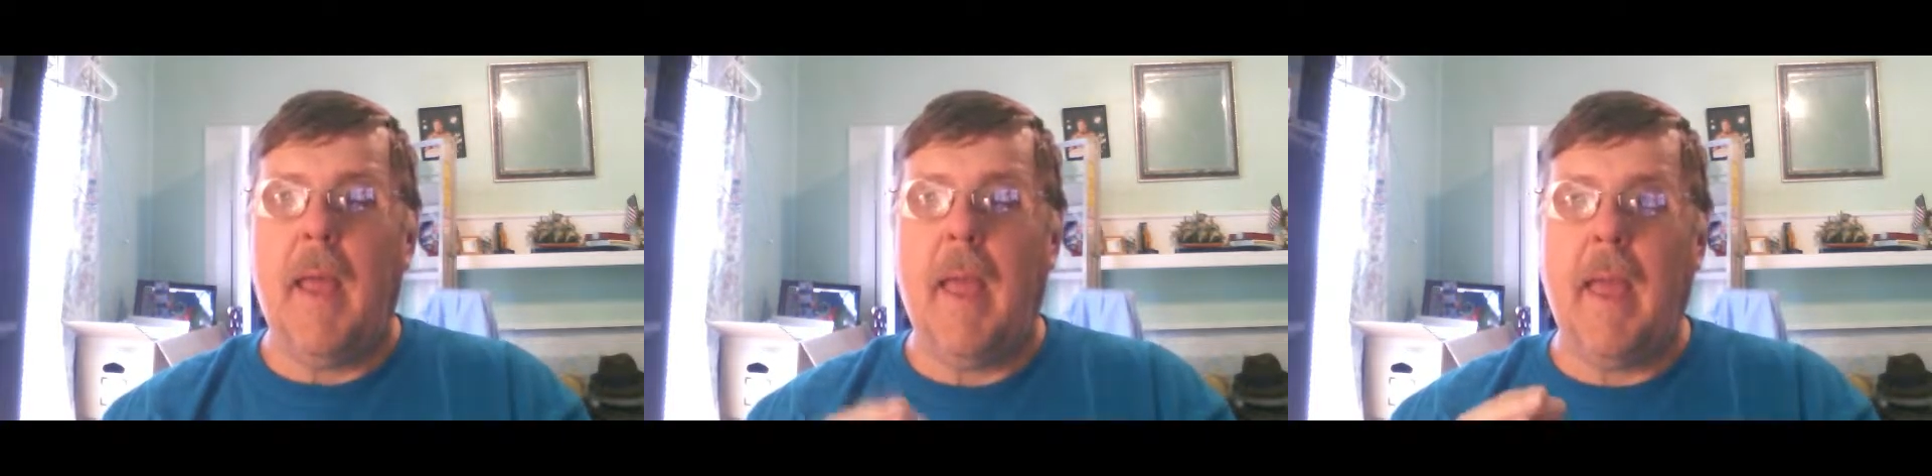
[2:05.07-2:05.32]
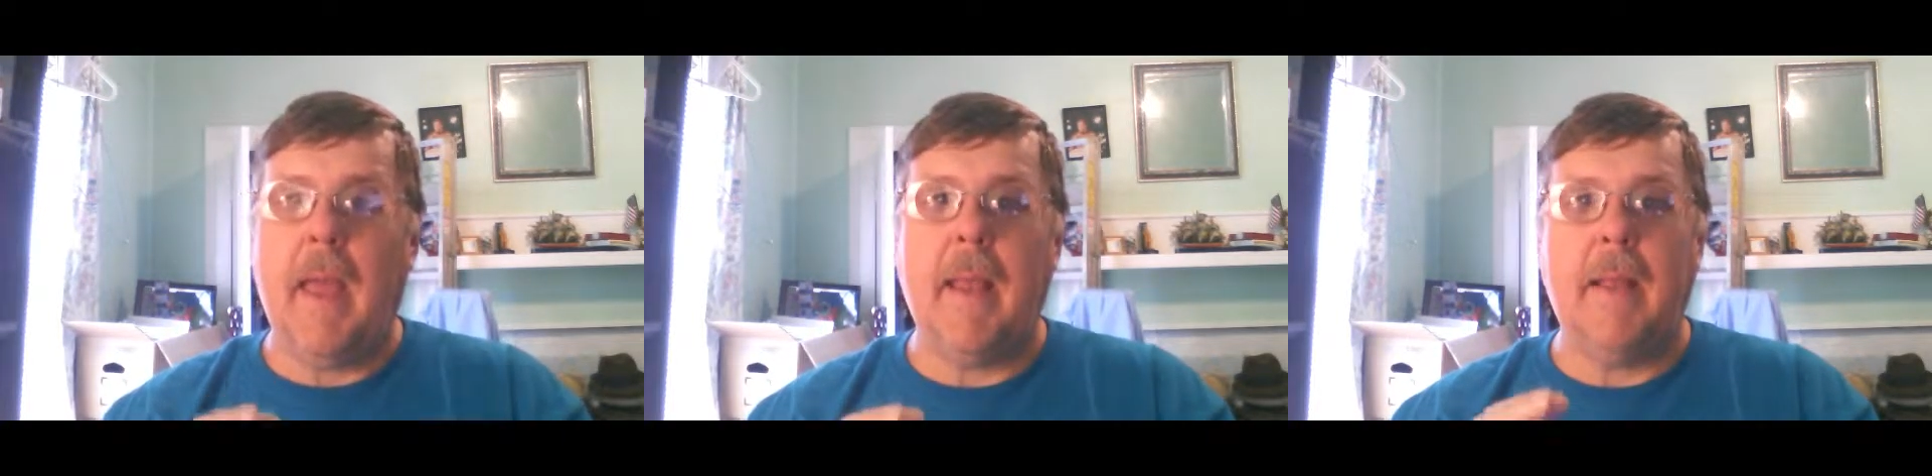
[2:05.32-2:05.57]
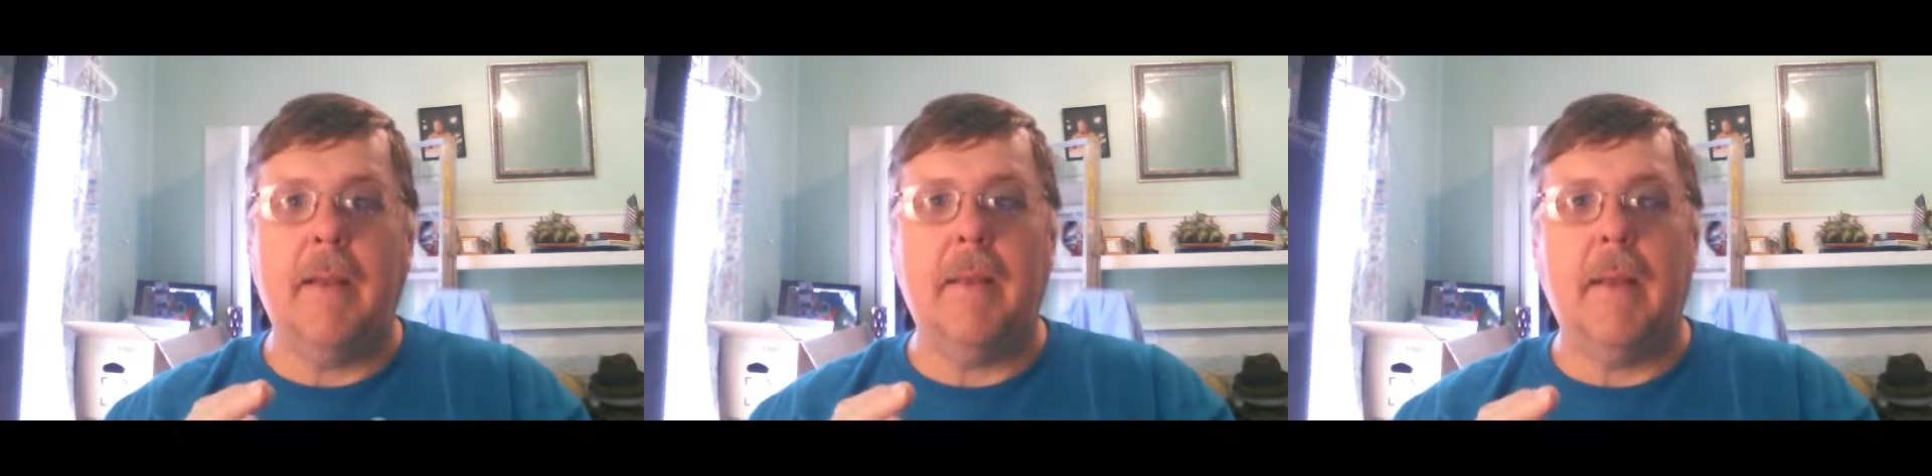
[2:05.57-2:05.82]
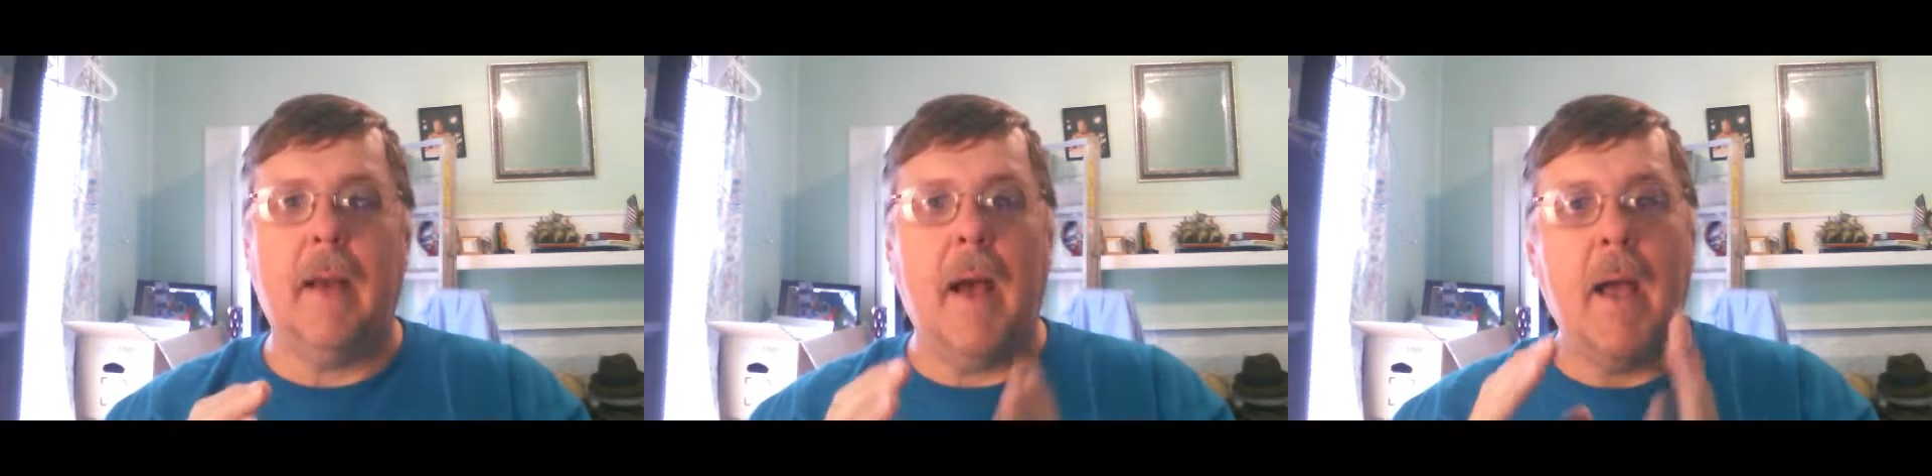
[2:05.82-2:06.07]
and
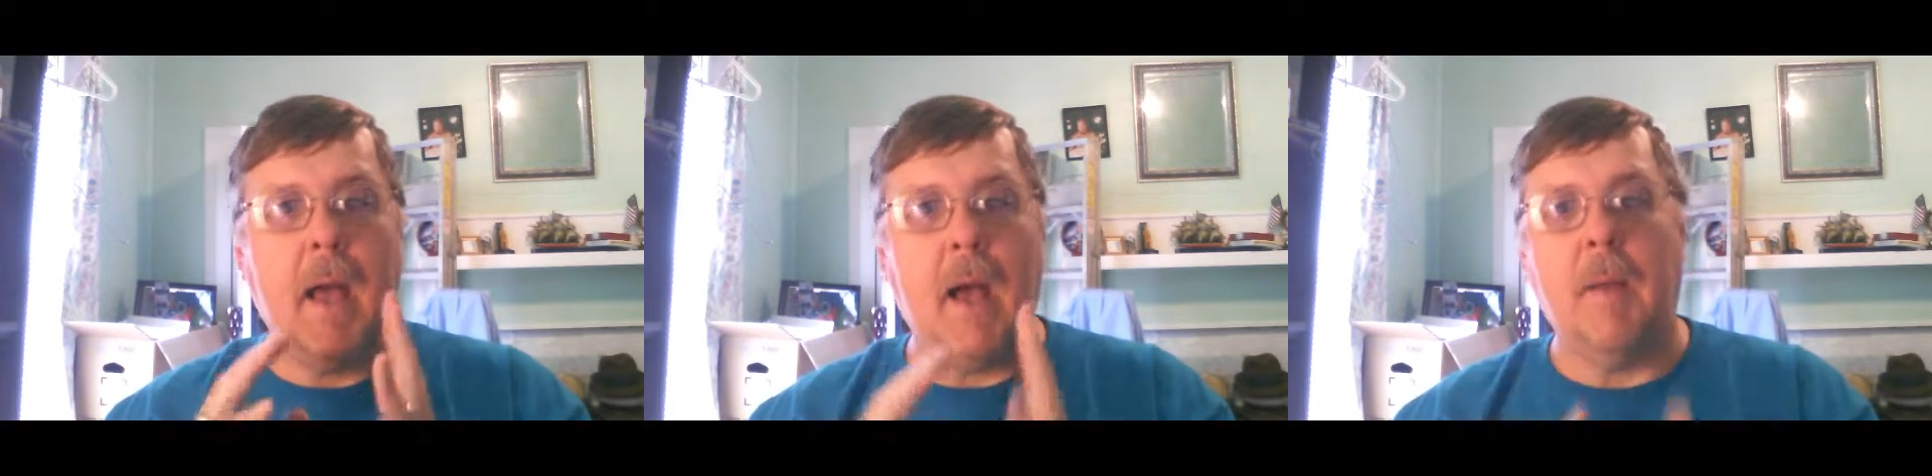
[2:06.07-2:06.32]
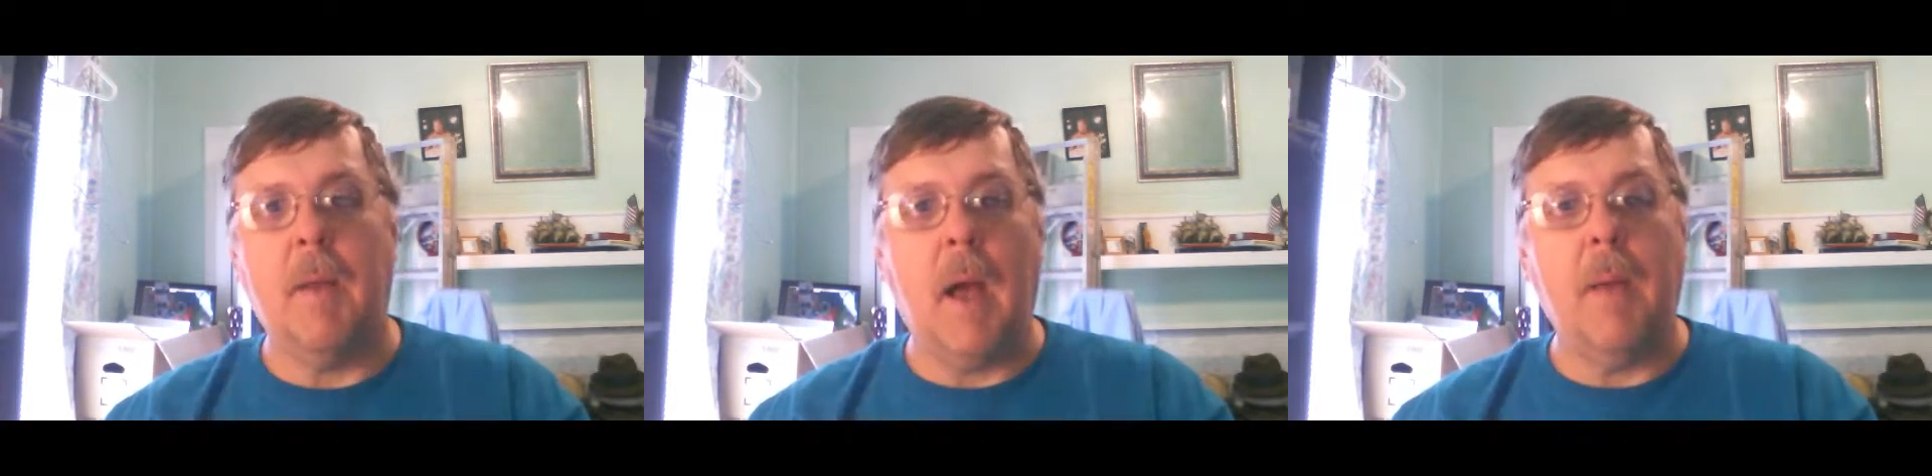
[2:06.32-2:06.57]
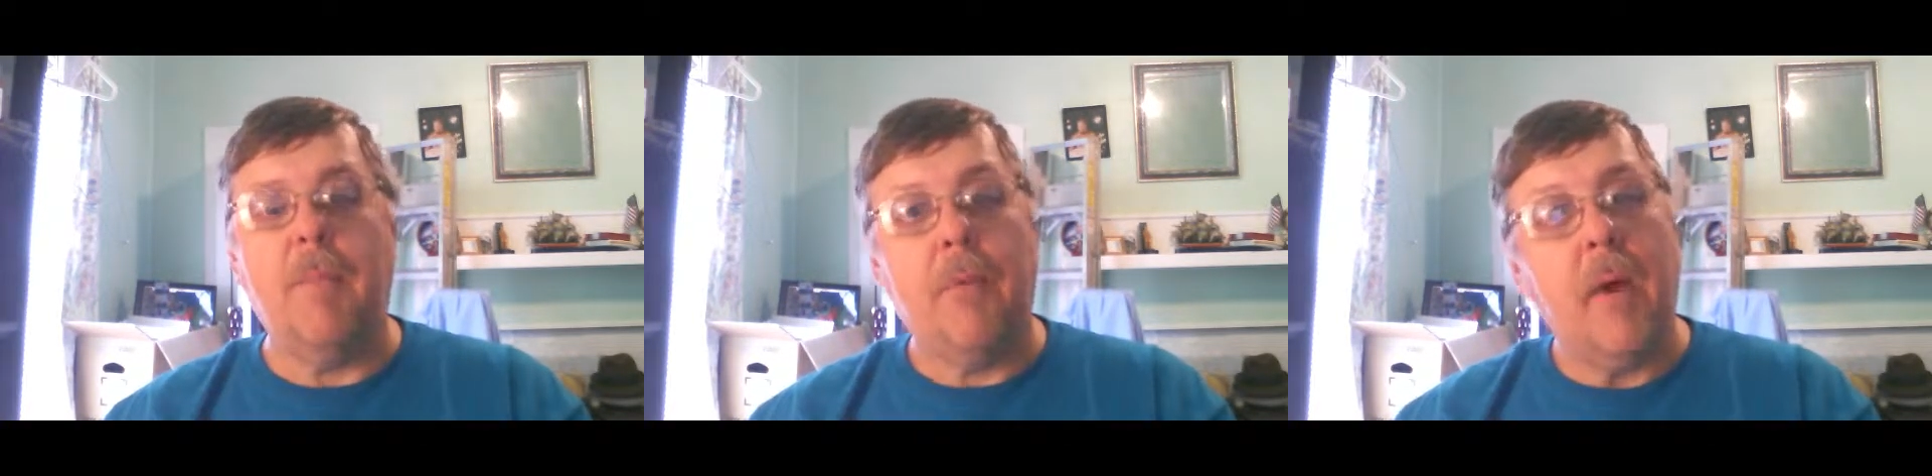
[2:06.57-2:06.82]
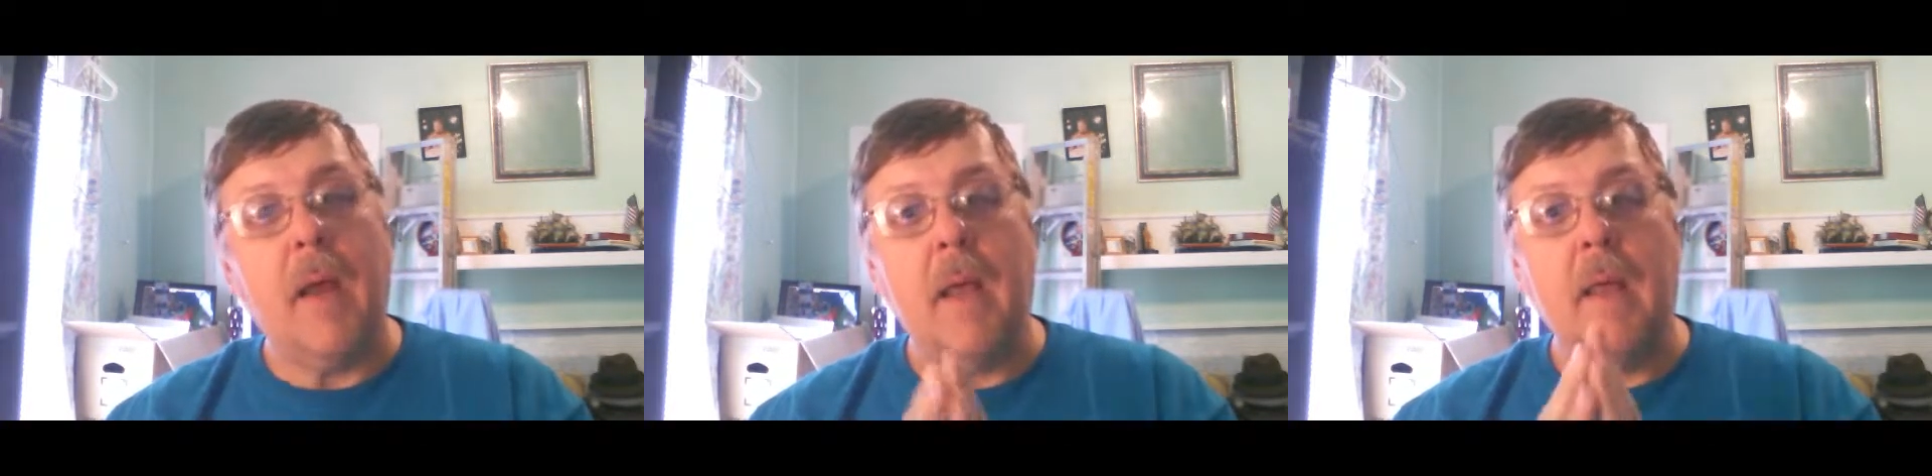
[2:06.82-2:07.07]
I, I, I
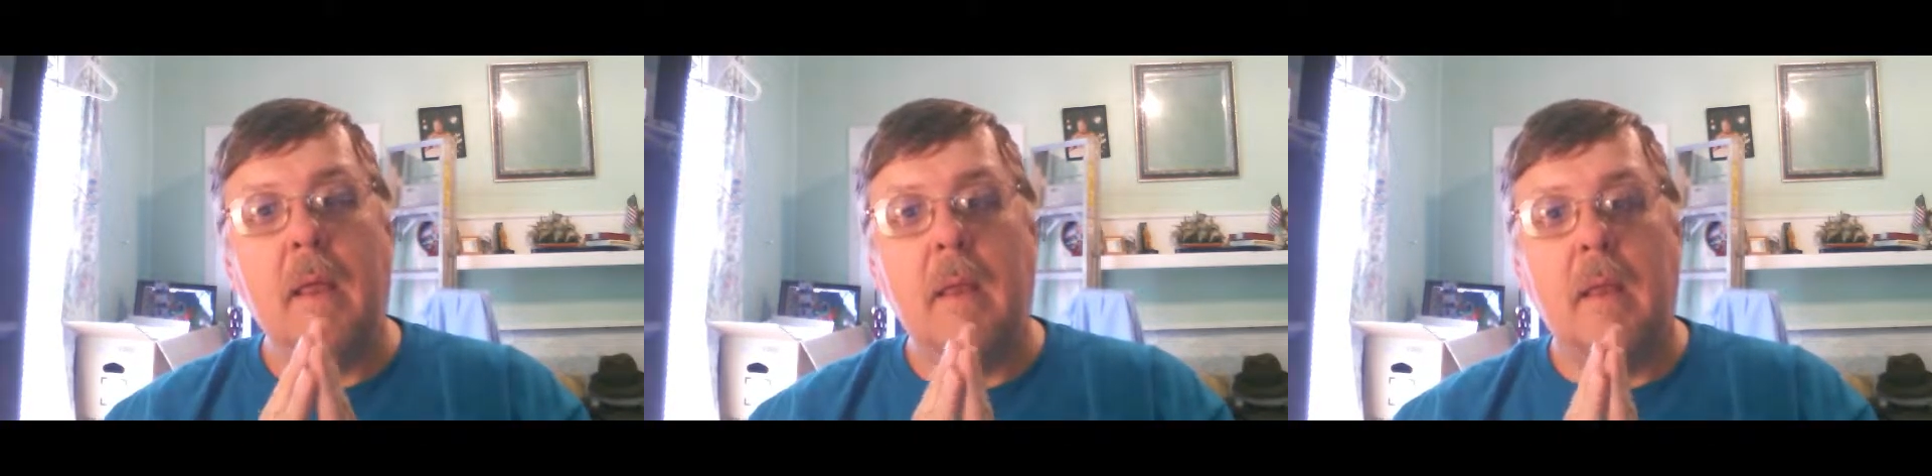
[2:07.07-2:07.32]
pray,